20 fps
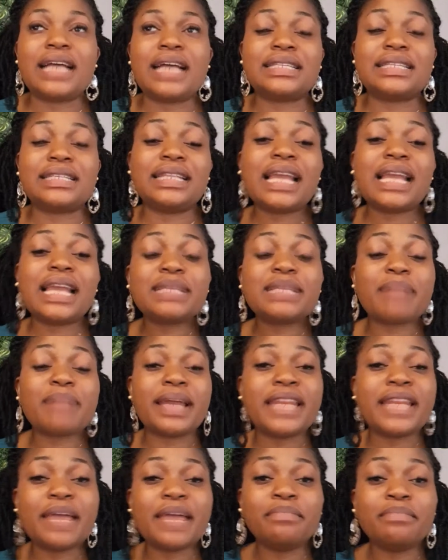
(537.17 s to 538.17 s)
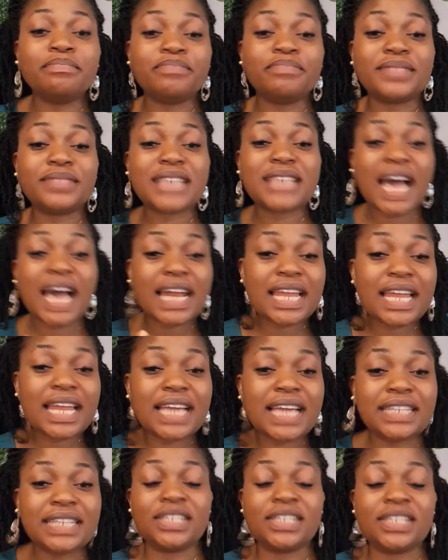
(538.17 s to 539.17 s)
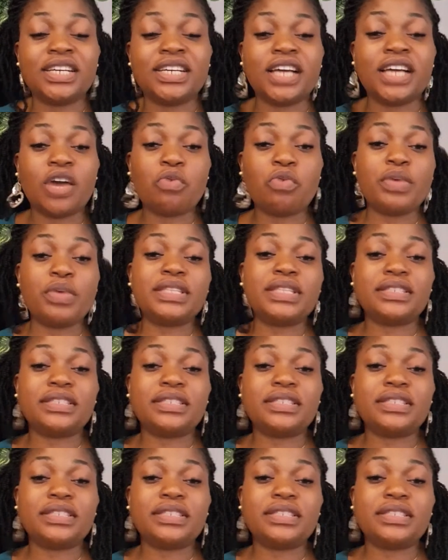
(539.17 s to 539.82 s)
let my name tallied with the